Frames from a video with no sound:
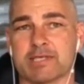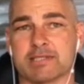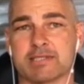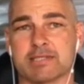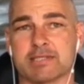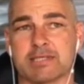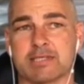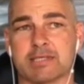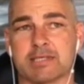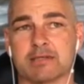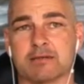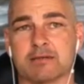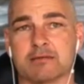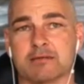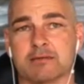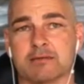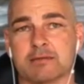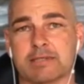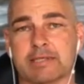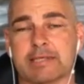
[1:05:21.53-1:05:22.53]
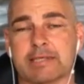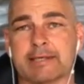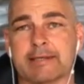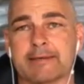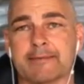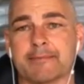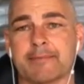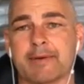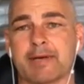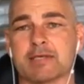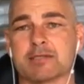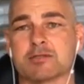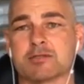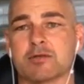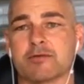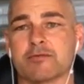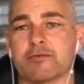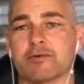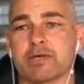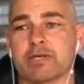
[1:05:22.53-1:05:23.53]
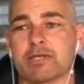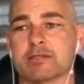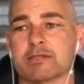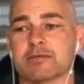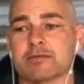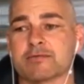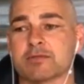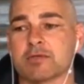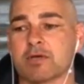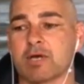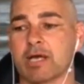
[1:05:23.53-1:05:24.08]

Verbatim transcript: see passed over relatives.